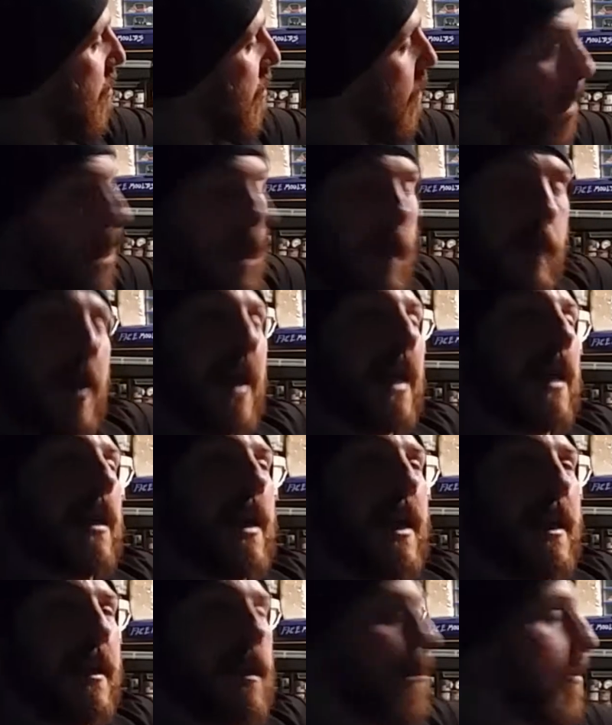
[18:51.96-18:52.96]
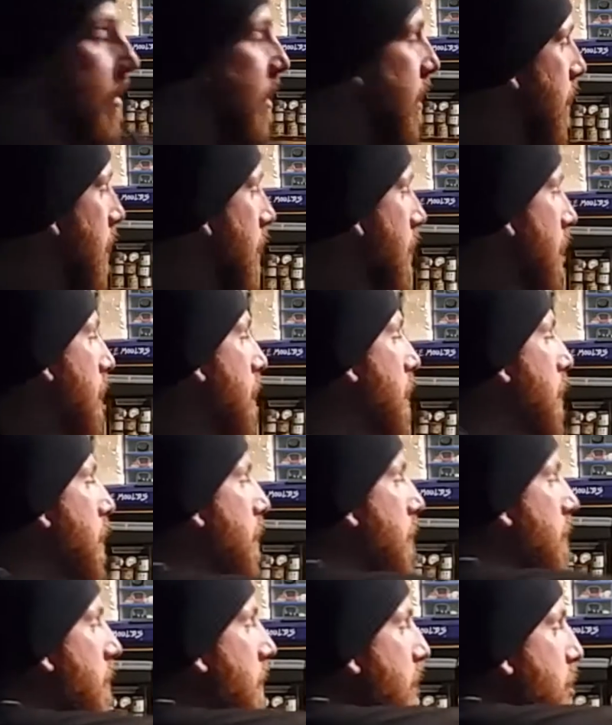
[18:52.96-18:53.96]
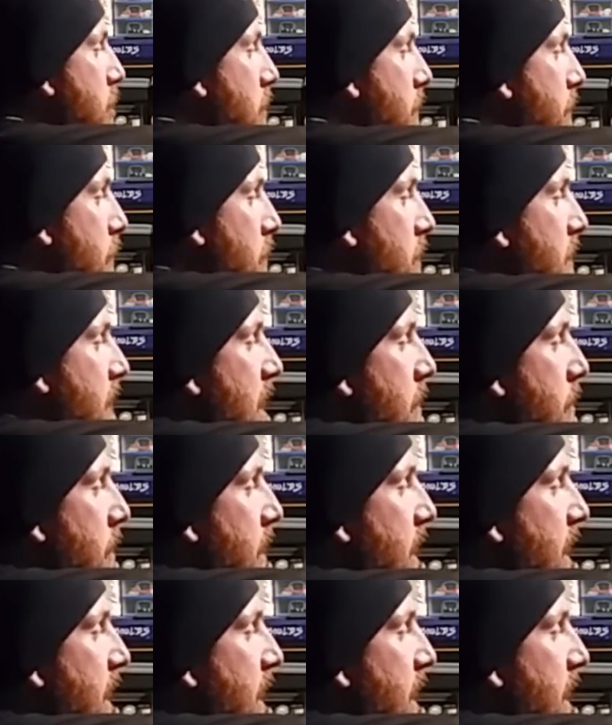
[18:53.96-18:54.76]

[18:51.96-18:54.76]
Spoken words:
does look like the back of the head to me. If you imagine the front of the head